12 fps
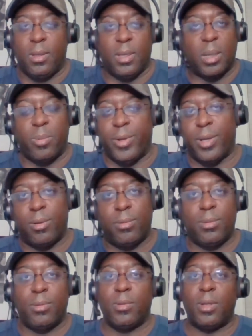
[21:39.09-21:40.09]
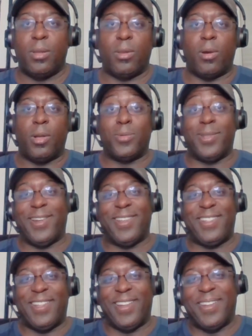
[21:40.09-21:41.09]
Gabriel, I thought he was going to
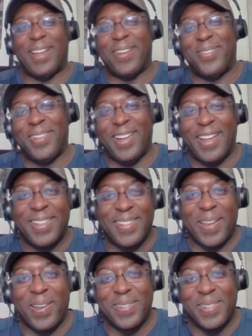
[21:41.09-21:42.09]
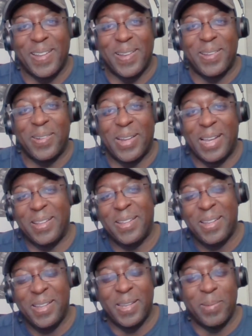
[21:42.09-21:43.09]
sit after the last game because he got, I
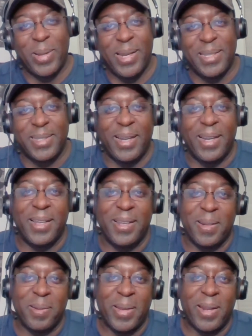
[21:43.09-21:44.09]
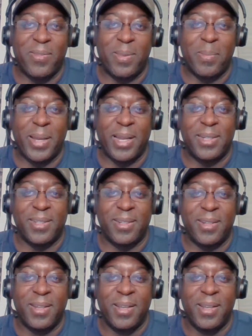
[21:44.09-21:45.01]
in many's eye, the man of the match, and